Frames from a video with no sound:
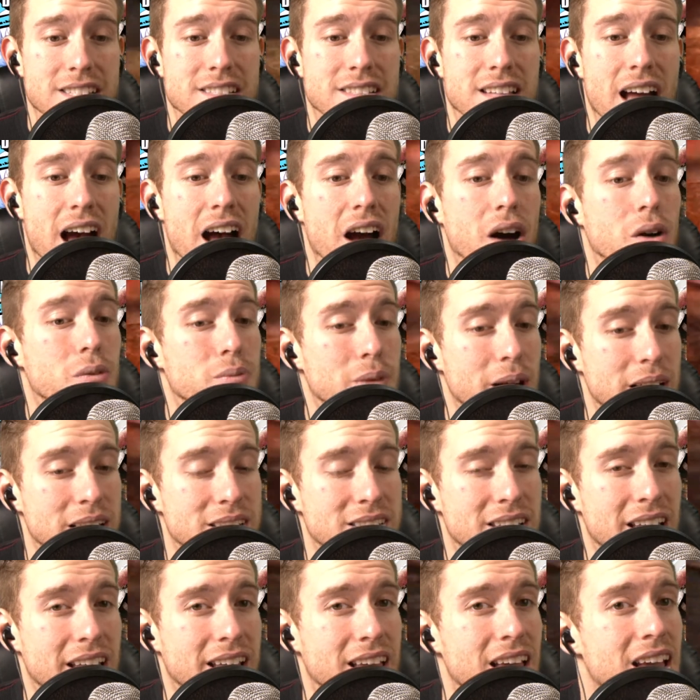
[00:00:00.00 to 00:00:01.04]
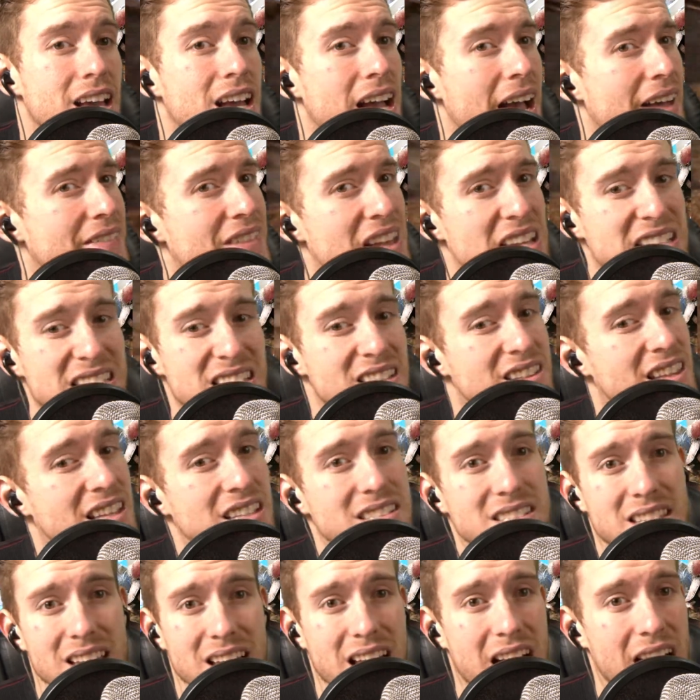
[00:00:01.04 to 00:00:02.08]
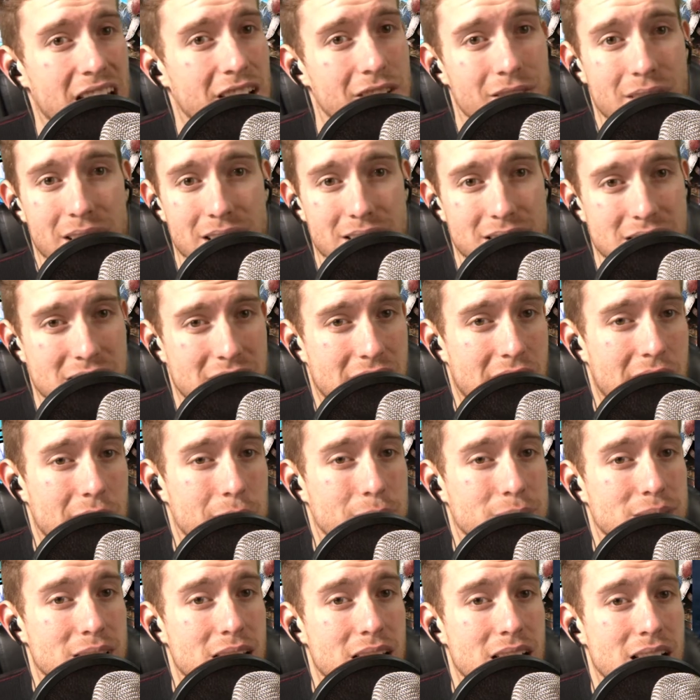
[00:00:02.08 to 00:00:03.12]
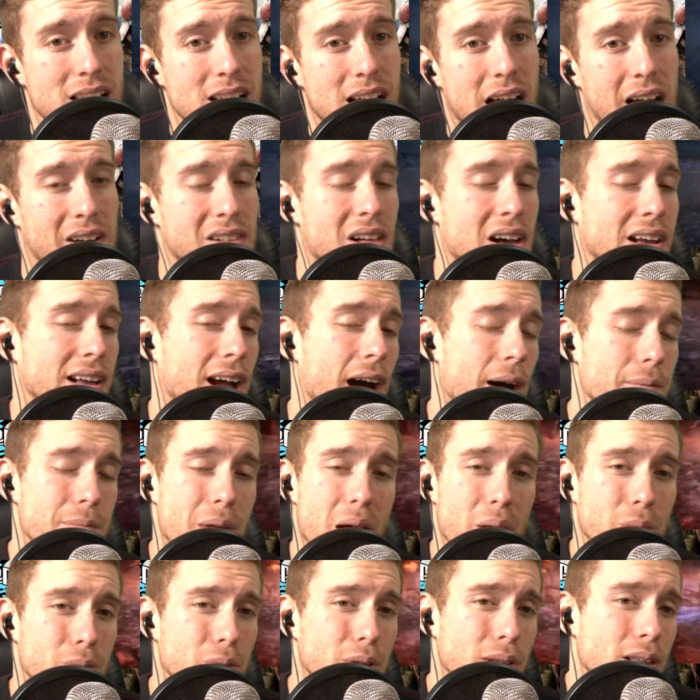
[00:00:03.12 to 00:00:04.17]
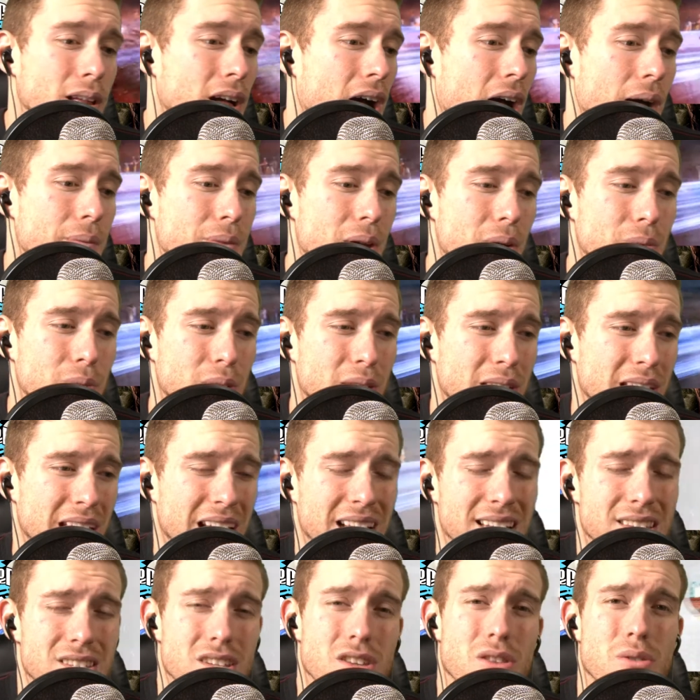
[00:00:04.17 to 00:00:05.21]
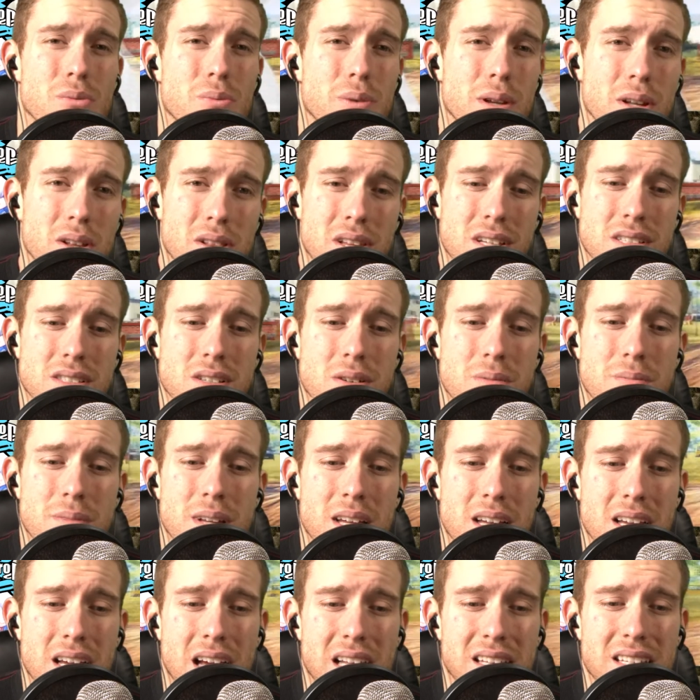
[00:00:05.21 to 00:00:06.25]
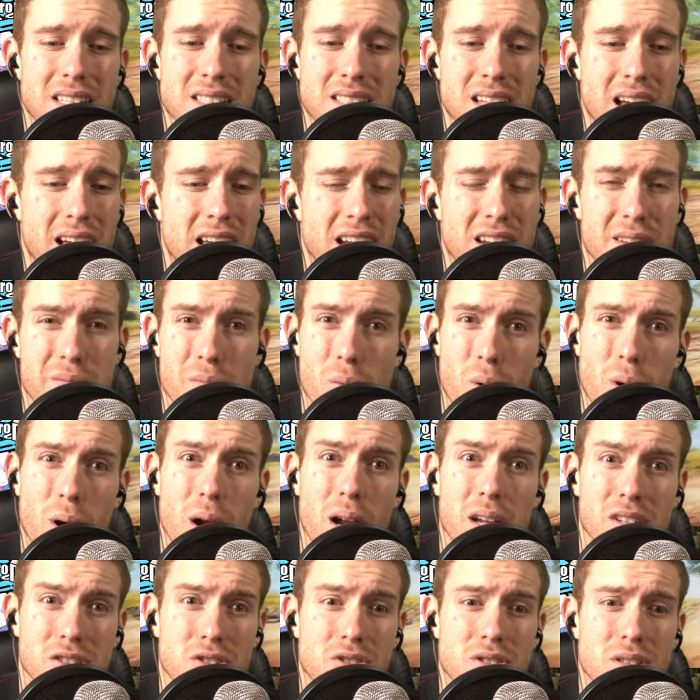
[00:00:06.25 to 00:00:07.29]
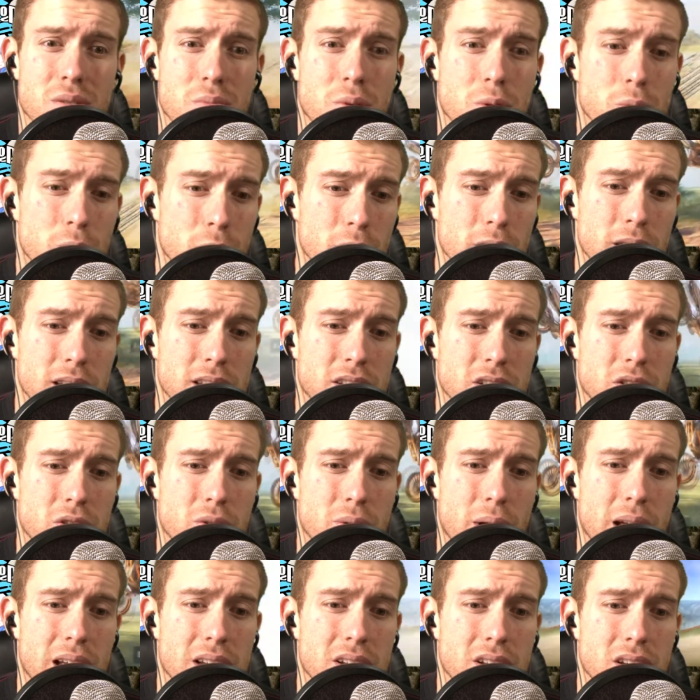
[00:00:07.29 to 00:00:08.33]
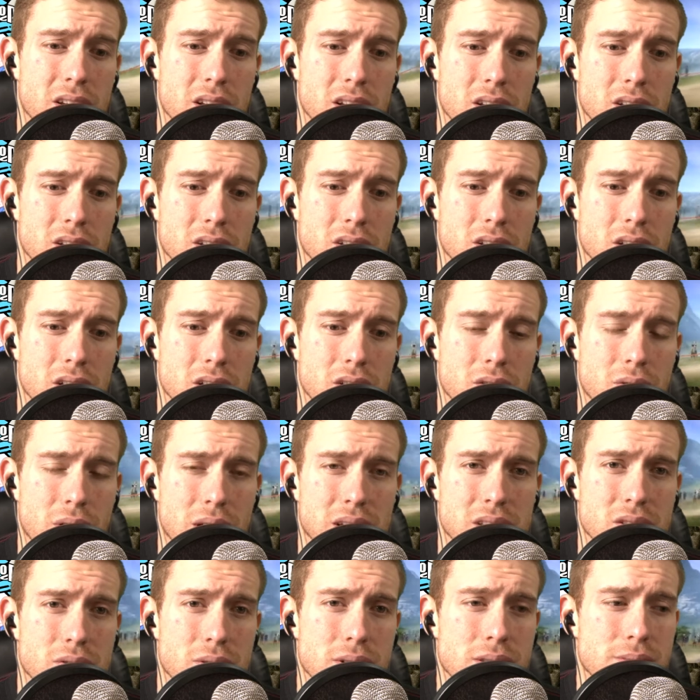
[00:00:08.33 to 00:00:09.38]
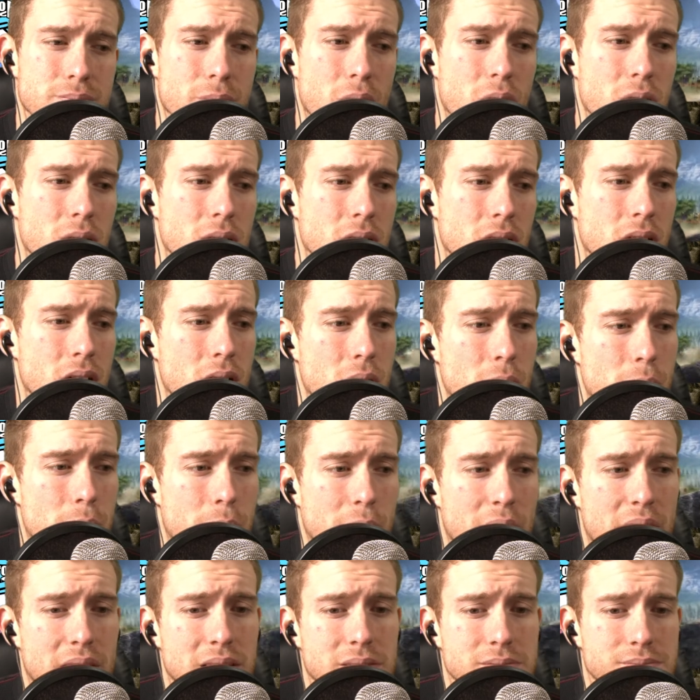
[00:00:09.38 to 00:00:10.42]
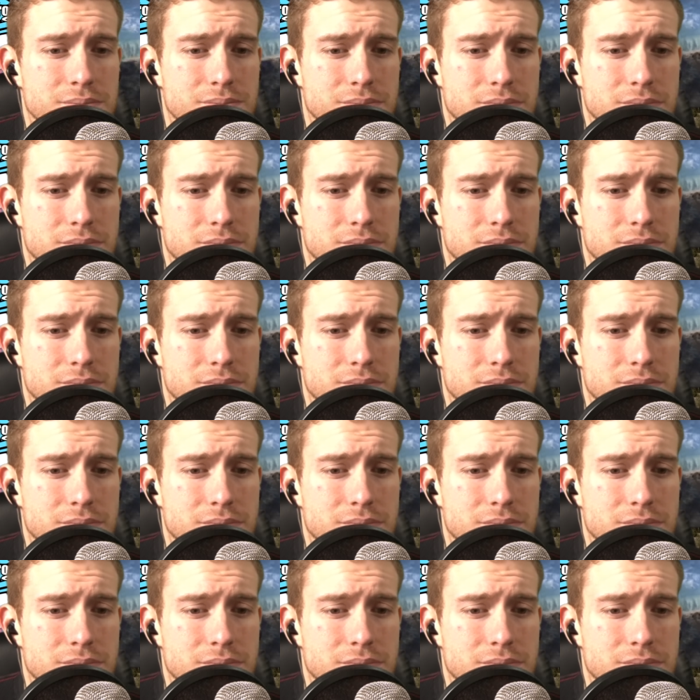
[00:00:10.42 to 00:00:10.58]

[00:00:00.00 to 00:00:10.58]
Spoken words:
style racing, and that's the kind of racing games I like. I'm not really into the realism, at least not anymore. I used to be really into Gran Turismo, but